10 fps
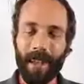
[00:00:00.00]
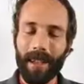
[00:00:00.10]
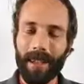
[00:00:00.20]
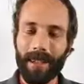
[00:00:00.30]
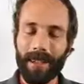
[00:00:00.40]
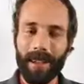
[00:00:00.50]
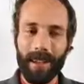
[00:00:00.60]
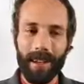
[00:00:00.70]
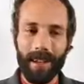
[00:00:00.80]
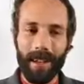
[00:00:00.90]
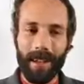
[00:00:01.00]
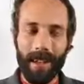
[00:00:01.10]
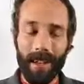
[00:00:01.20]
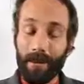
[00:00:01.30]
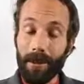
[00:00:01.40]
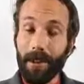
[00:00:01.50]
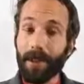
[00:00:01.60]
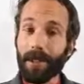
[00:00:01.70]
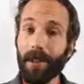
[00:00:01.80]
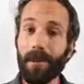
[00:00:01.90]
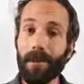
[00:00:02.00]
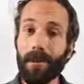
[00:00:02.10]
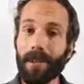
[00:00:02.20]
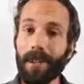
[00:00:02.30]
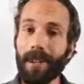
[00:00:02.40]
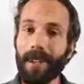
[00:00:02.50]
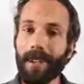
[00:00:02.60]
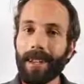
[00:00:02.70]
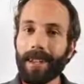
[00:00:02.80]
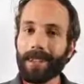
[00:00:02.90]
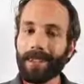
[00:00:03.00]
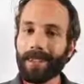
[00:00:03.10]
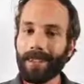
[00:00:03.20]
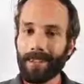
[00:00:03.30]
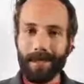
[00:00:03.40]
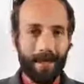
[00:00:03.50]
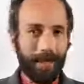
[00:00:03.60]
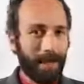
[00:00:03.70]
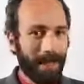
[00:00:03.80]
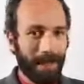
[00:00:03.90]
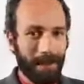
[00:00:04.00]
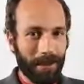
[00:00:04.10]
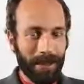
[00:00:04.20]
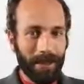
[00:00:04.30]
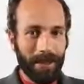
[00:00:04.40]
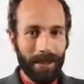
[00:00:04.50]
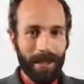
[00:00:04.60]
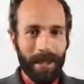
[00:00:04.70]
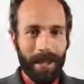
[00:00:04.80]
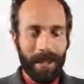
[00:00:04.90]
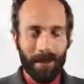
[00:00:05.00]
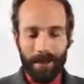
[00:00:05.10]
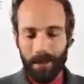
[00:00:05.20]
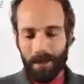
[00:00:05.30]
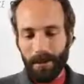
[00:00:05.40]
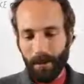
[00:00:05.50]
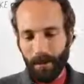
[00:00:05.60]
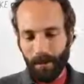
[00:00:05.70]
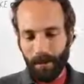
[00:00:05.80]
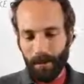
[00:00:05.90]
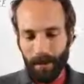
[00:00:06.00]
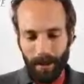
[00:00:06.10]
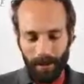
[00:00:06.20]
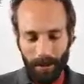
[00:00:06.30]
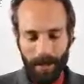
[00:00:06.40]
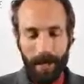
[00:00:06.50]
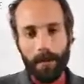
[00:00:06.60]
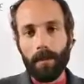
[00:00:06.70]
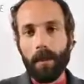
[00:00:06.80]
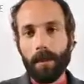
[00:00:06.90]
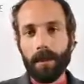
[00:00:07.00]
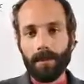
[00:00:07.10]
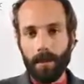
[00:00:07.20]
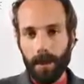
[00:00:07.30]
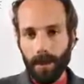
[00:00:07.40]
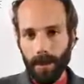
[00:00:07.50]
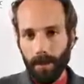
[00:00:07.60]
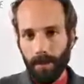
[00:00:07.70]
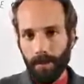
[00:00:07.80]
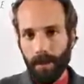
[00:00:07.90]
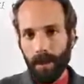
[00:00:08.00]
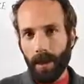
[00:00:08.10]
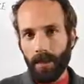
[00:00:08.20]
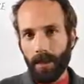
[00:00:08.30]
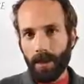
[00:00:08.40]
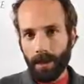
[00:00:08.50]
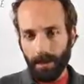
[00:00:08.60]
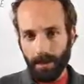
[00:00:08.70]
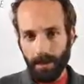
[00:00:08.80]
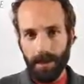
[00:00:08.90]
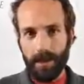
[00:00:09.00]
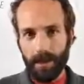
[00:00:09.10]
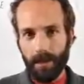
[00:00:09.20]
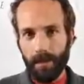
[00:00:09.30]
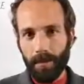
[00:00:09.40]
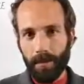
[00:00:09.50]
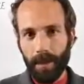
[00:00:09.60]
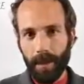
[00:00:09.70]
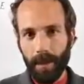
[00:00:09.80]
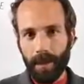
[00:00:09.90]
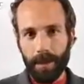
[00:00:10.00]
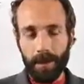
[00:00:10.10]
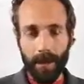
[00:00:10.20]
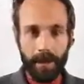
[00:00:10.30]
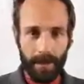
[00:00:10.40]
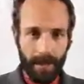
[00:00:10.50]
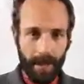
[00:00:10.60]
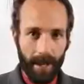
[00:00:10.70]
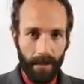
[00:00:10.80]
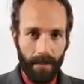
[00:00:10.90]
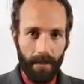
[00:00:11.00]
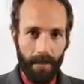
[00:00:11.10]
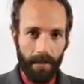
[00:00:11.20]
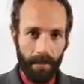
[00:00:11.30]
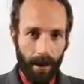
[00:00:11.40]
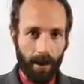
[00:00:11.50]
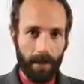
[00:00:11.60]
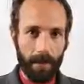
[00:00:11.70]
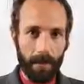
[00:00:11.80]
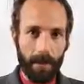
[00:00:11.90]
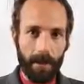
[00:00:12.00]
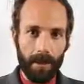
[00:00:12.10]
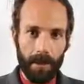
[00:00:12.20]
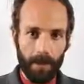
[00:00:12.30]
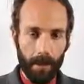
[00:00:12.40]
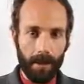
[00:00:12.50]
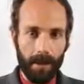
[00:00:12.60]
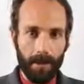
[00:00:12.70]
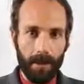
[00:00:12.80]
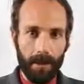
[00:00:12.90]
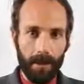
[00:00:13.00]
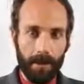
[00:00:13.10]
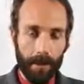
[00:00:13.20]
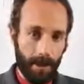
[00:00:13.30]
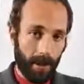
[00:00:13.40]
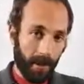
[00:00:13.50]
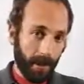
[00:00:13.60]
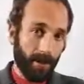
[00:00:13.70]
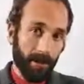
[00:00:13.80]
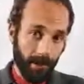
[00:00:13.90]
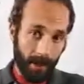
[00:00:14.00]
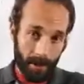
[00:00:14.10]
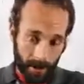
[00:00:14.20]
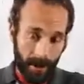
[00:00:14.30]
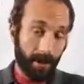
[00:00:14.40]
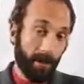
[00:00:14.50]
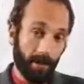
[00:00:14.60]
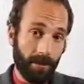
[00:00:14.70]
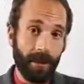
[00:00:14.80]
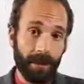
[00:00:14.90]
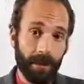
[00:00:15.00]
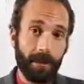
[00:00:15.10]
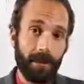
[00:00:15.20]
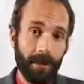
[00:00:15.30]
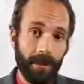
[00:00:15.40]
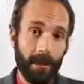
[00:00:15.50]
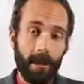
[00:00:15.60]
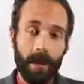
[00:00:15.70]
And and I realized, oh, it's the potential difference. If you take boiling water and put it in a freezer, and then you take the same volume of boiling water and put it in another freezer, an equal freezer, you know,